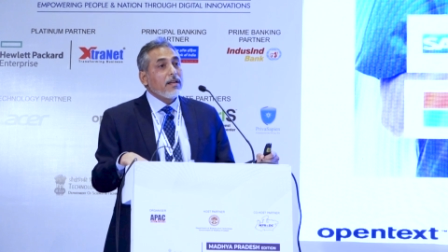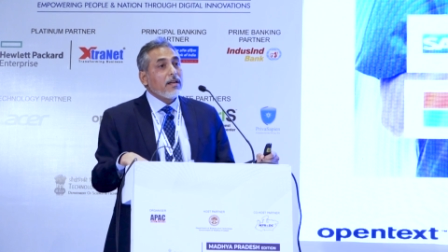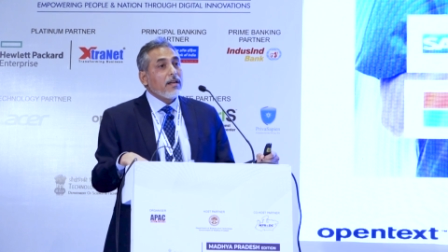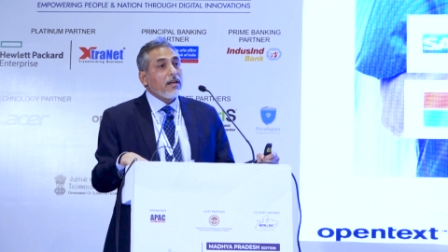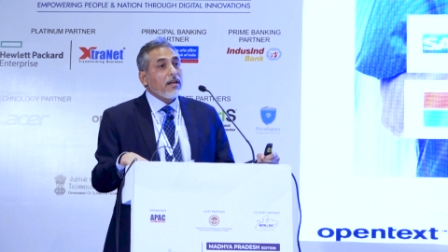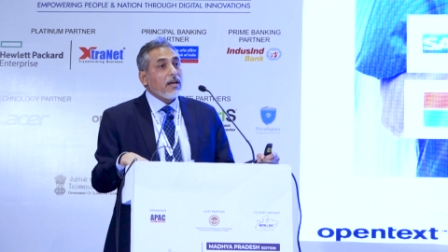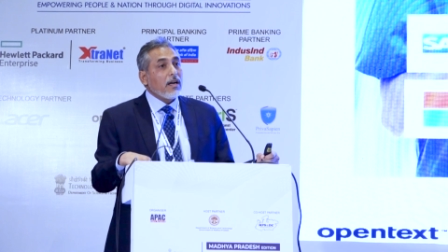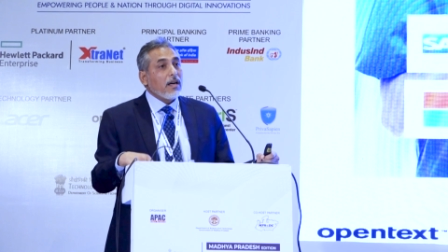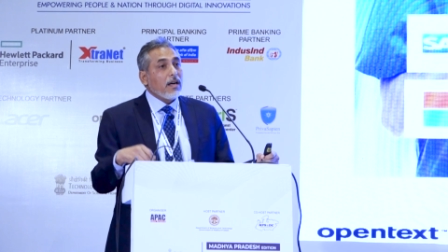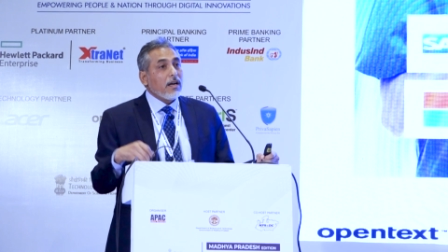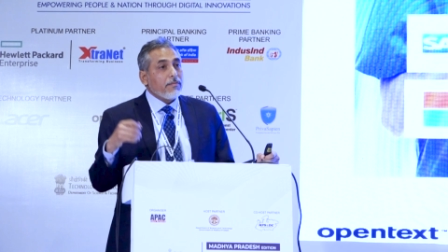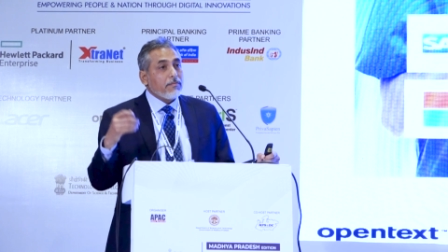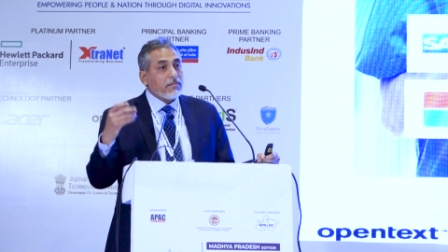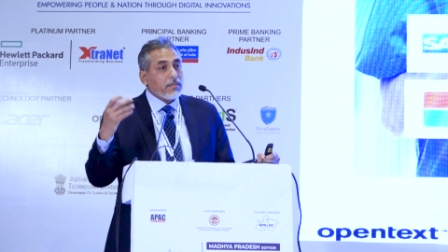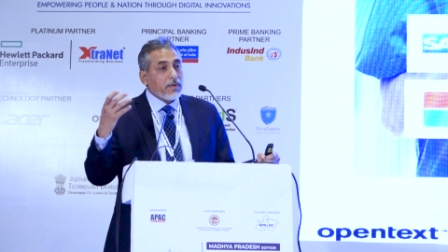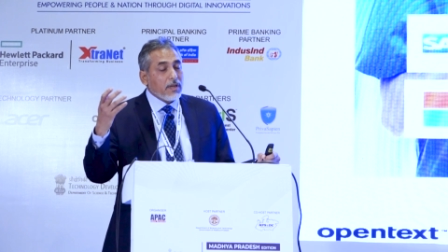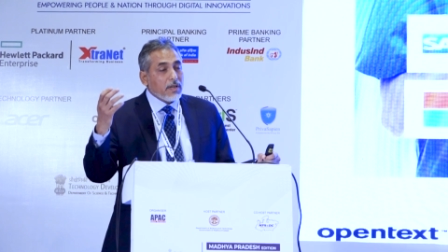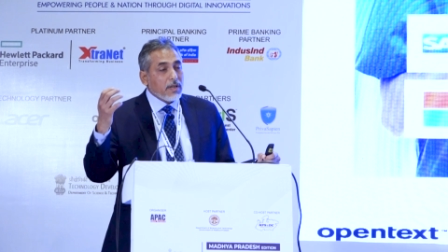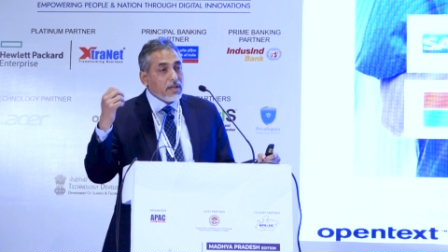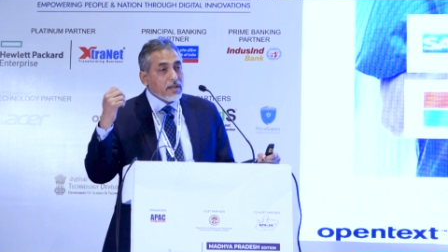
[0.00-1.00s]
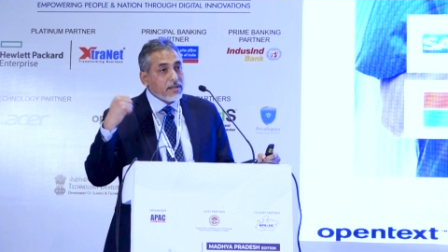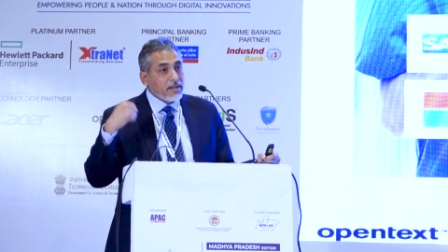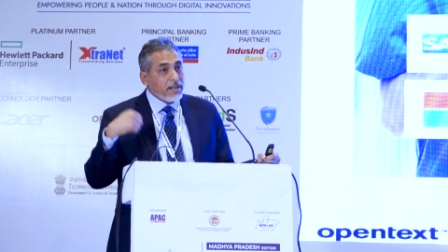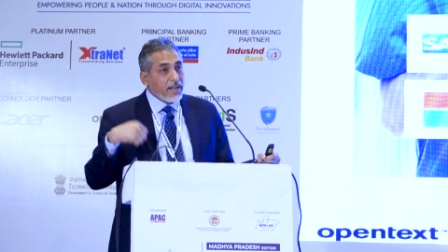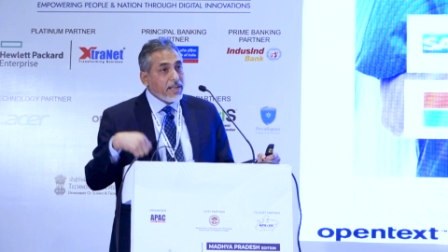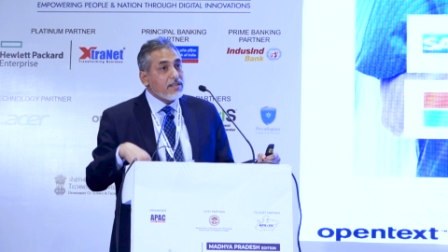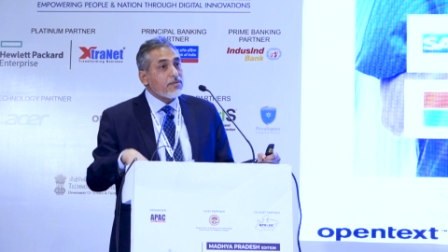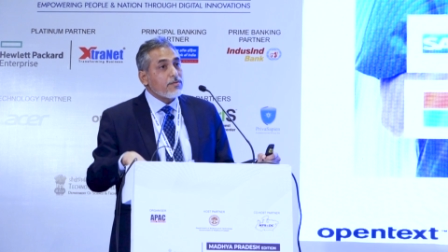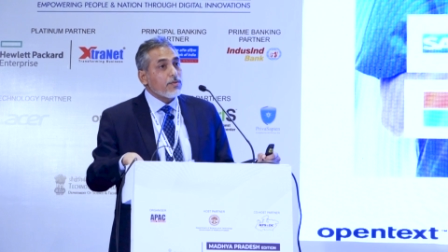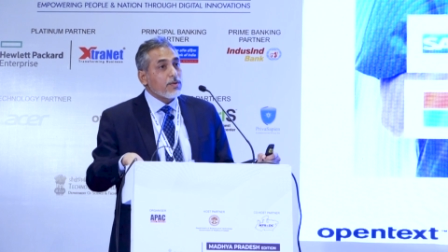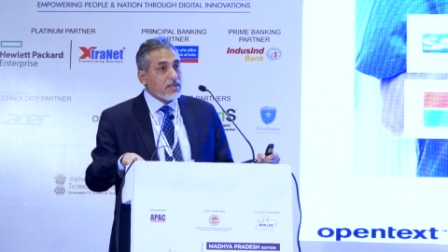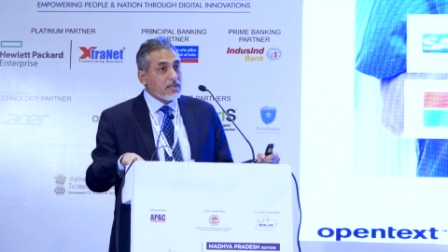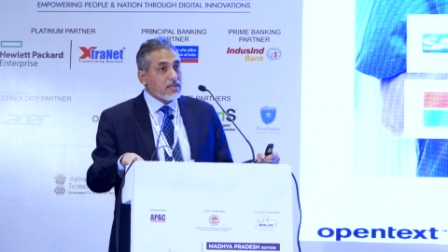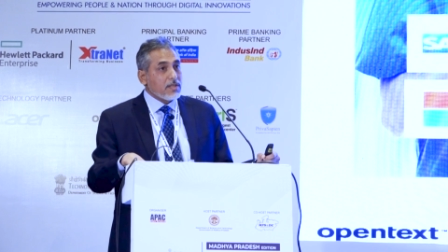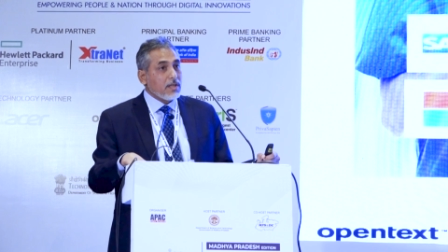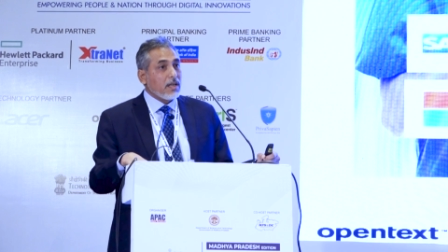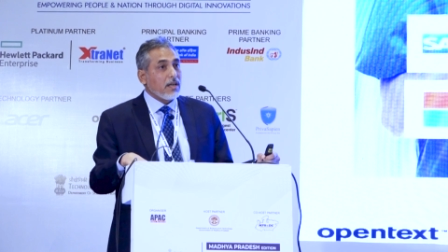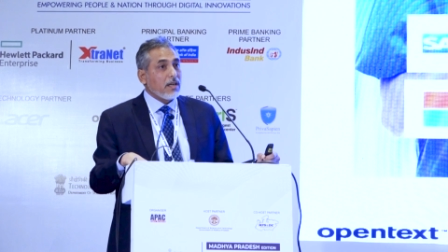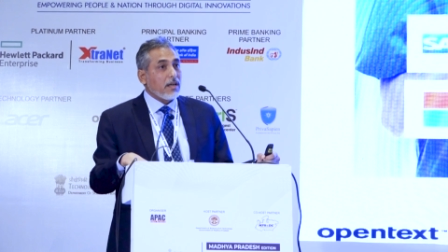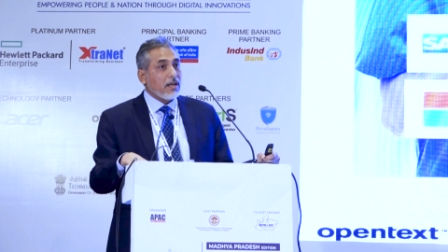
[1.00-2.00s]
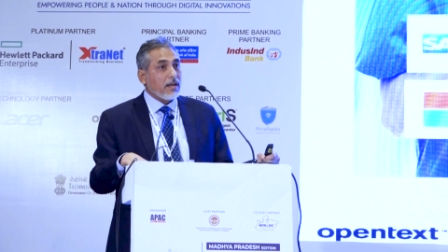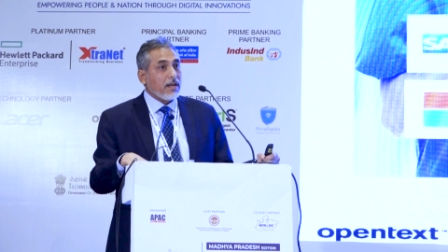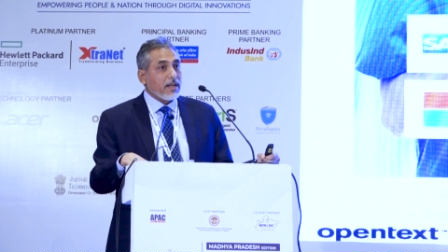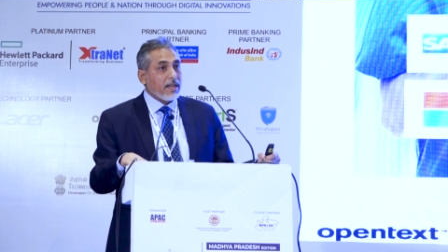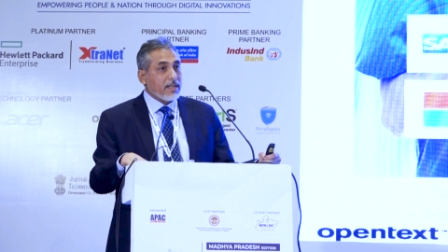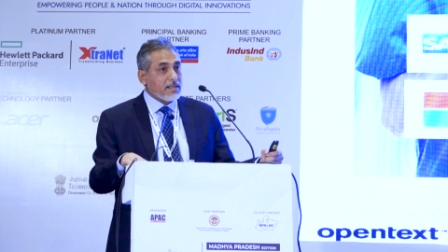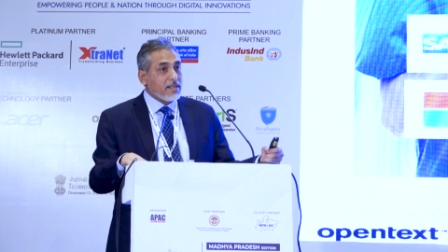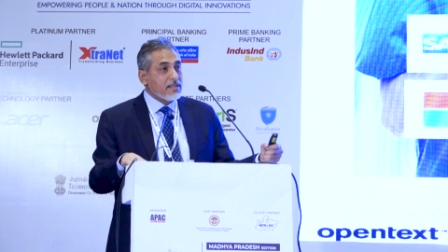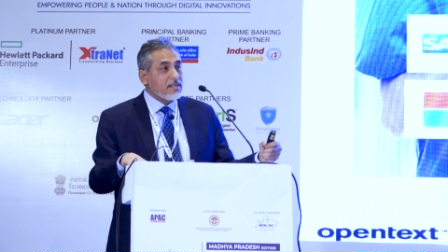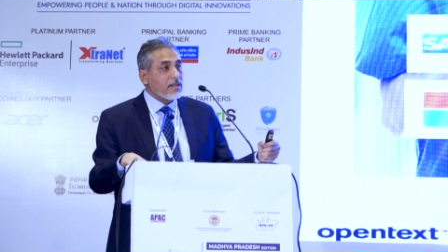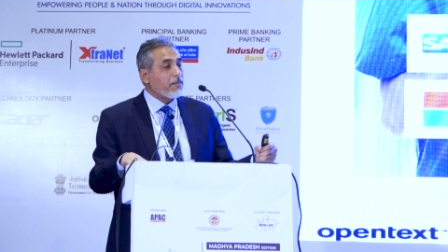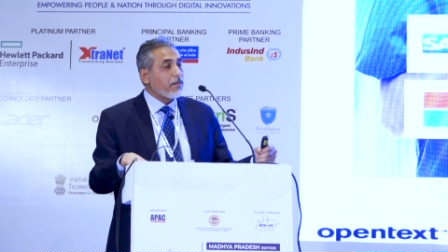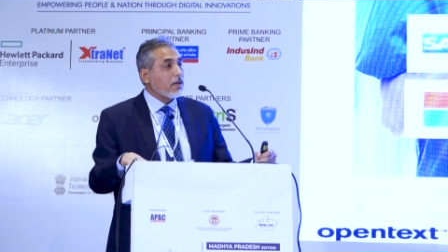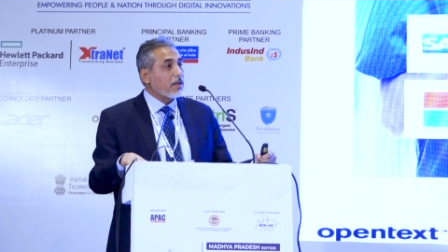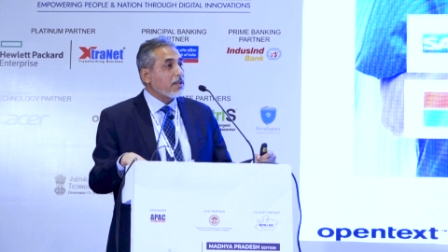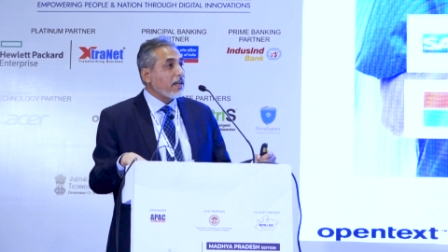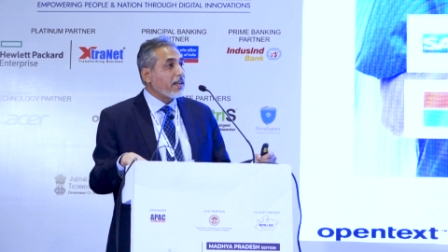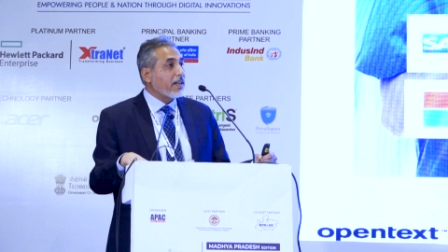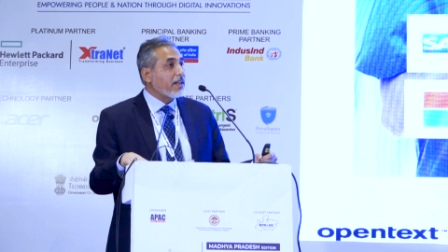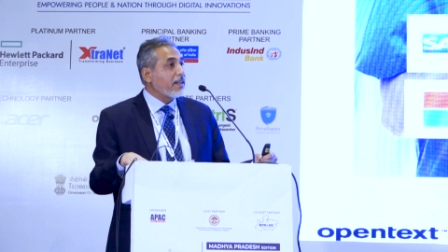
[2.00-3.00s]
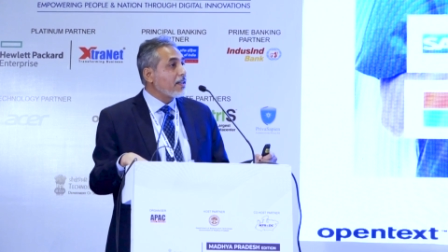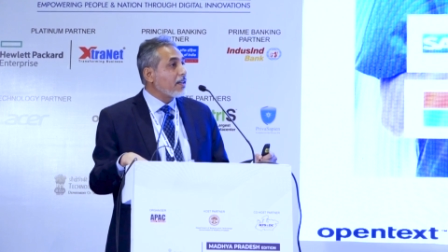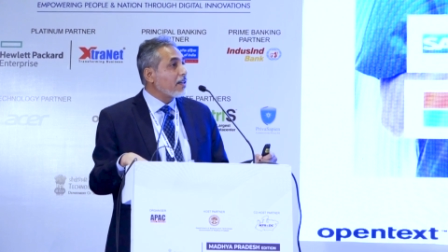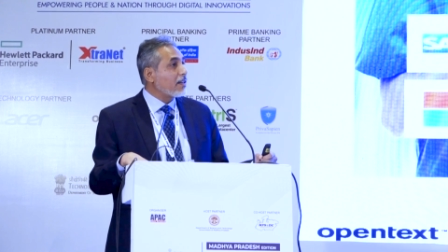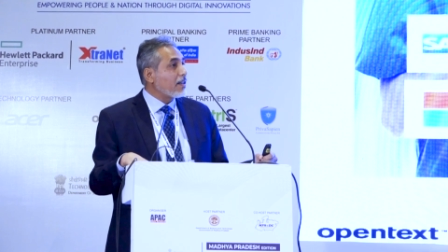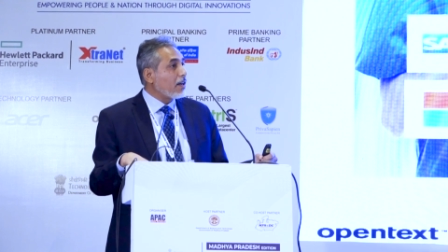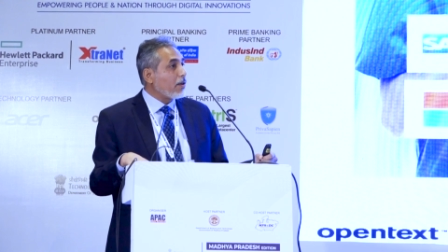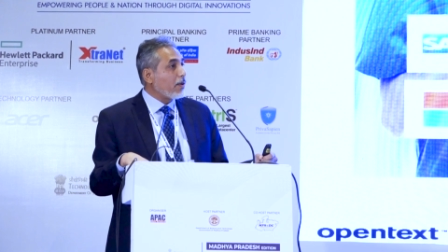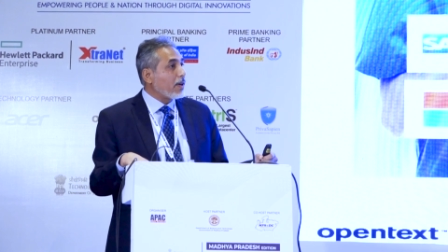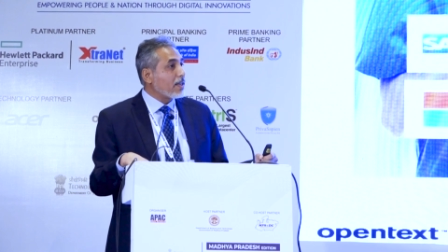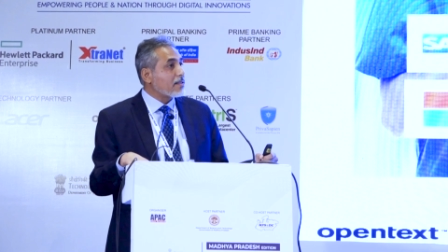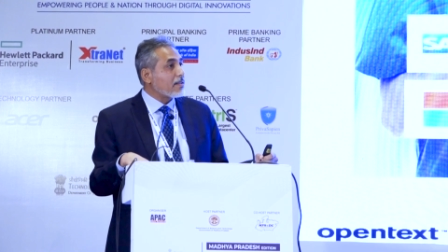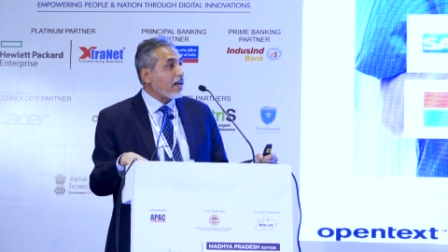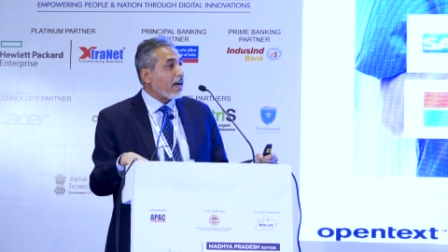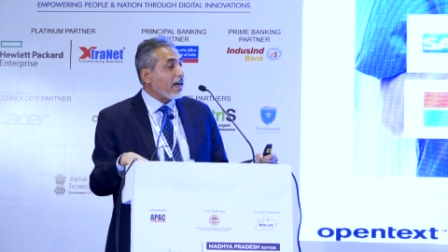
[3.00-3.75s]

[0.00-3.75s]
uh, CRIS, which is a agency for the Indian Railways